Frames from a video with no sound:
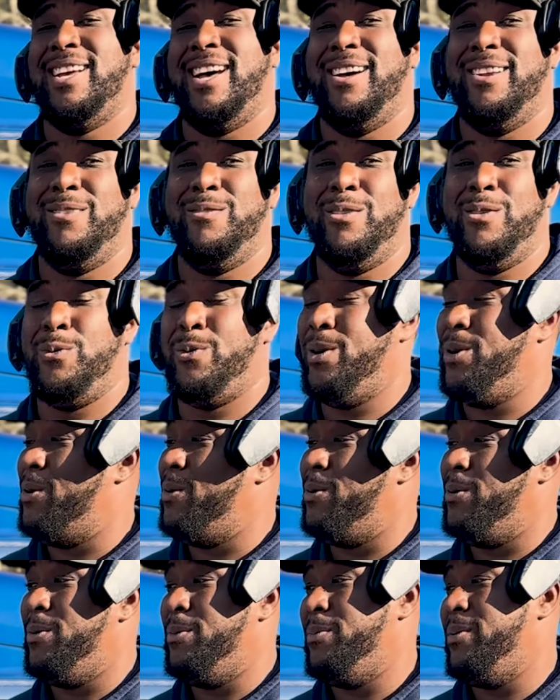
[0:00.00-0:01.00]
out on the
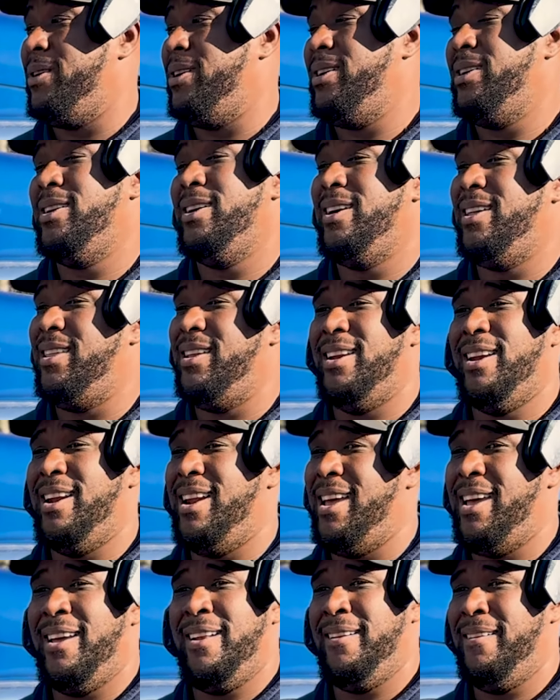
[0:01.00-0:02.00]
road, but other than
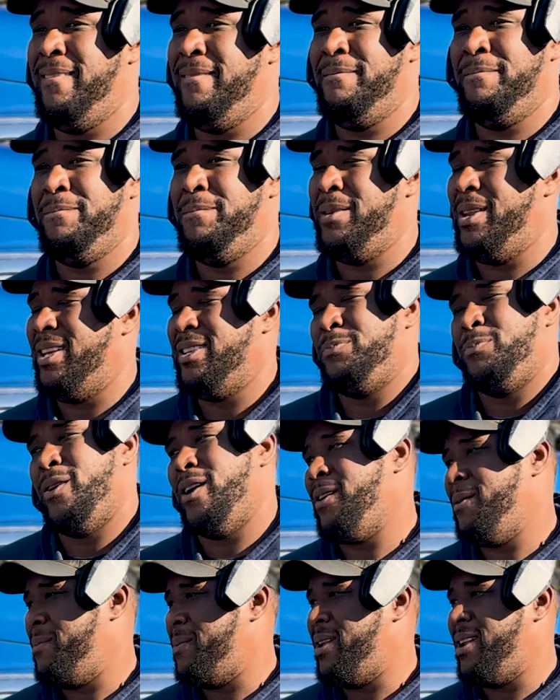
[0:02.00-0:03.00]
that, that's
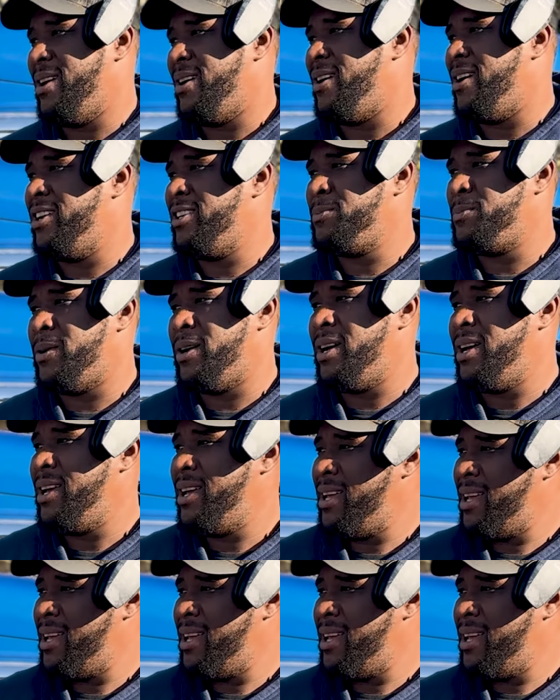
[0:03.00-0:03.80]
probably about the hardest part.